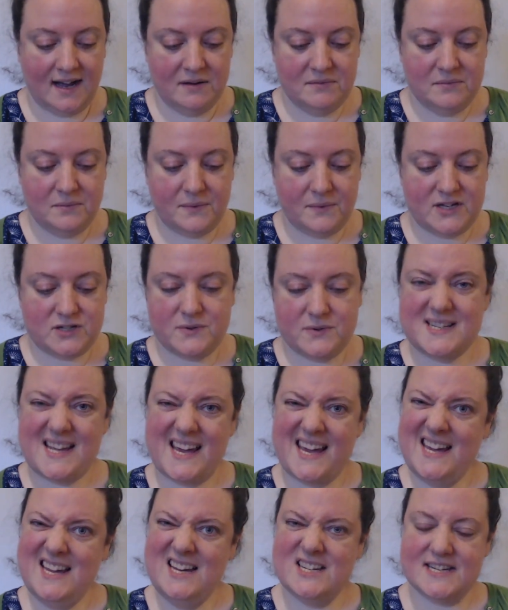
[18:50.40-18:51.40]
which was
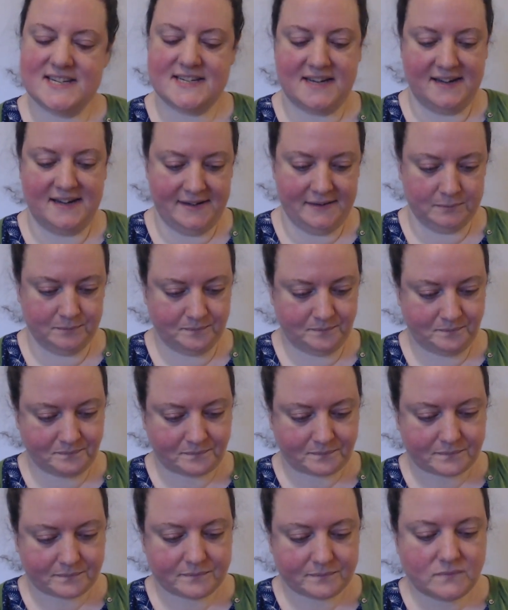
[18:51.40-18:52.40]
ages ago.
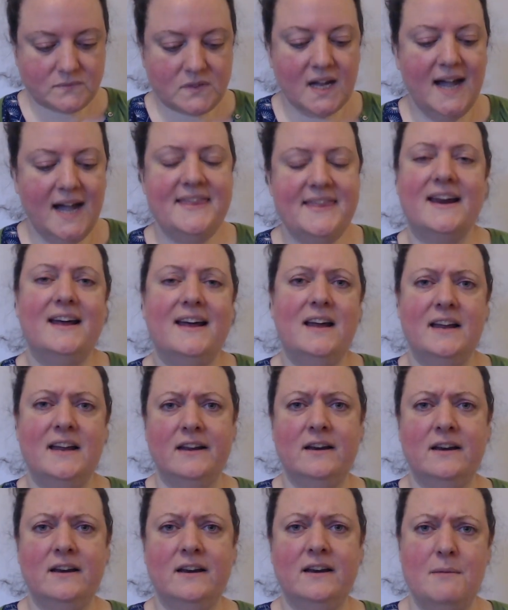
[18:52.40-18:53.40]
And then I learned
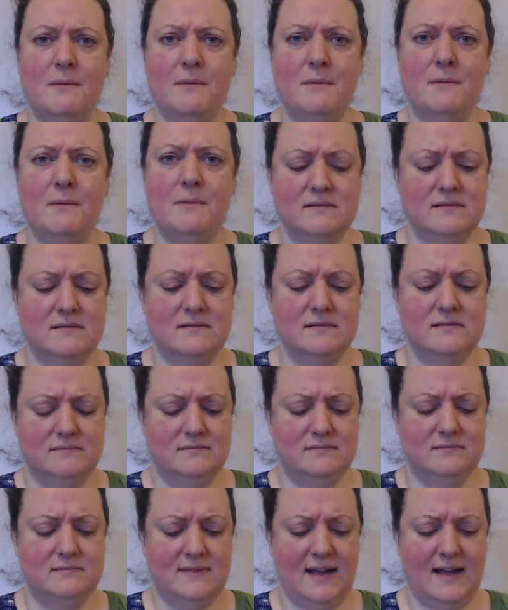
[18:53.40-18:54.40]
a lot about
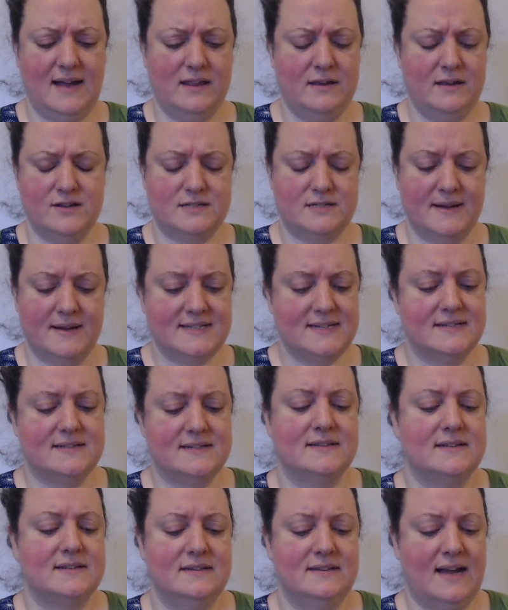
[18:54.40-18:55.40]
how they used to make
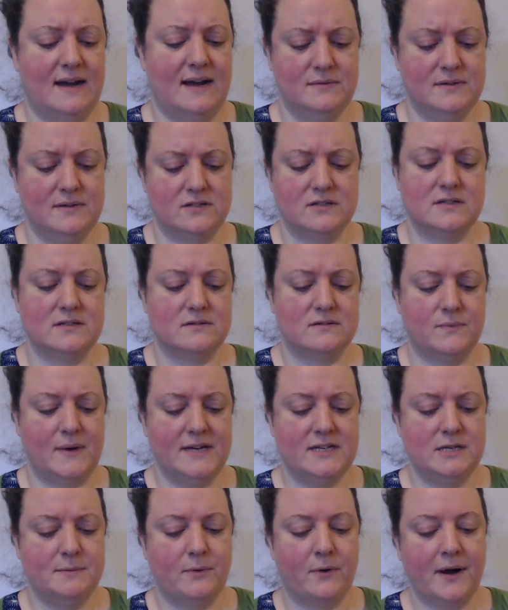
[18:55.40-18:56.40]
scissors and that was just way
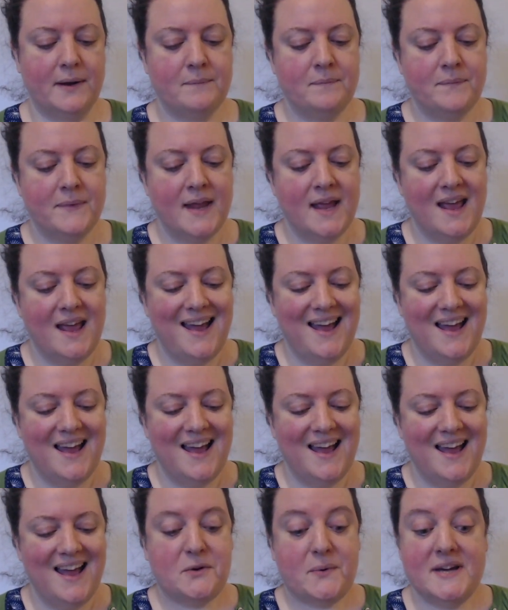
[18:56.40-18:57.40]
too boring.
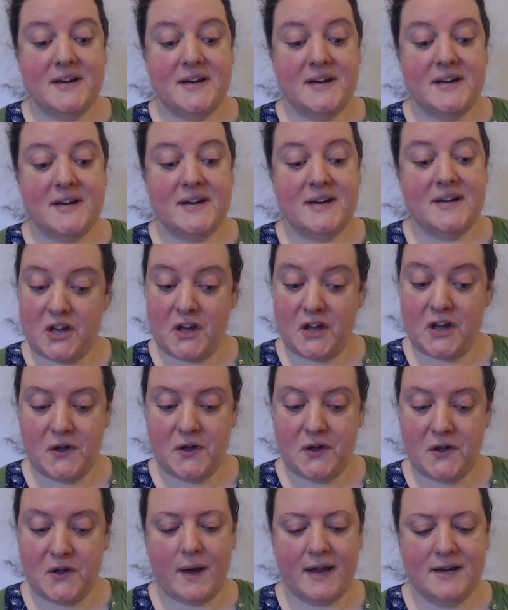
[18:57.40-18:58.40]
So question
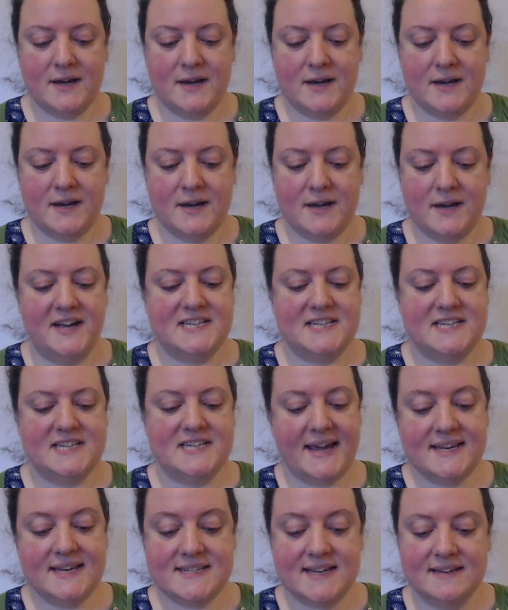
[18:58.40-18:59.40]
2, when was the first
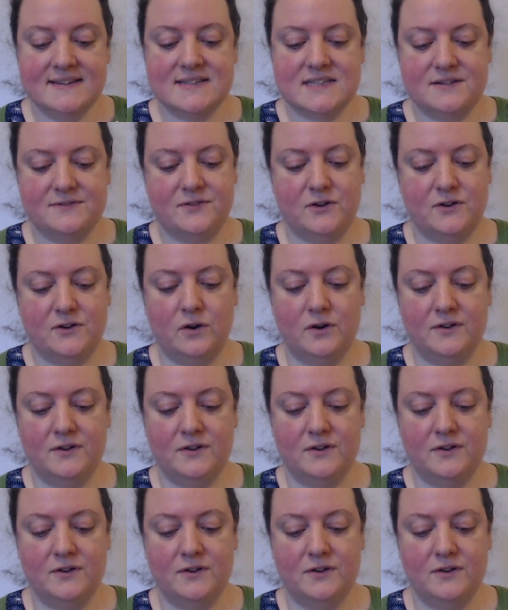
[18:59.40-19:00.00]
patent for